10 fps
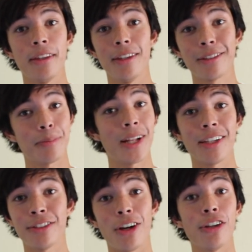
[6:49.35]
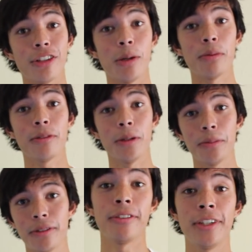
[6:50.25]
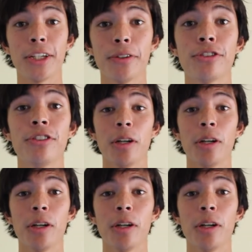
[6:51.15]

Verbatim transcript: This applies to all the double flips. The secret to